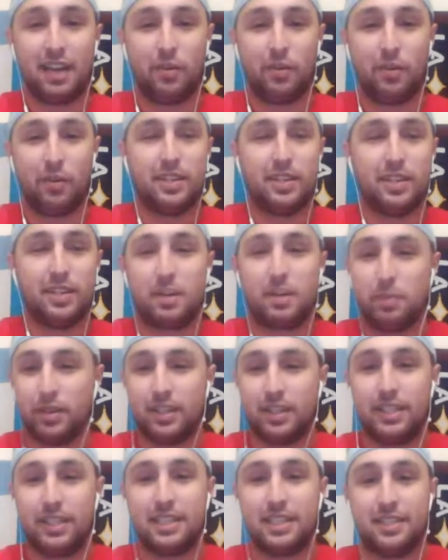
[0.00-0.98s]
We talk
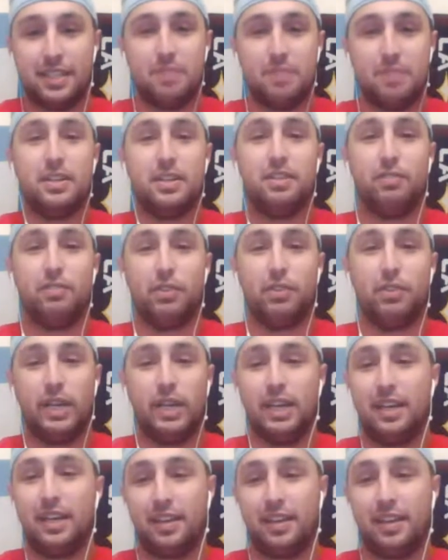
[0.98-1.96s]
about this, it seems, every
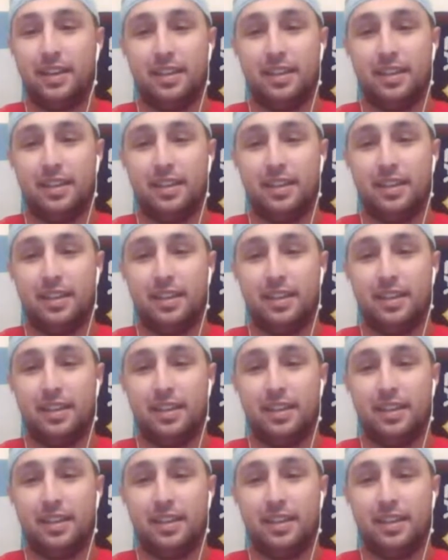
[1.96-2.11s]
week.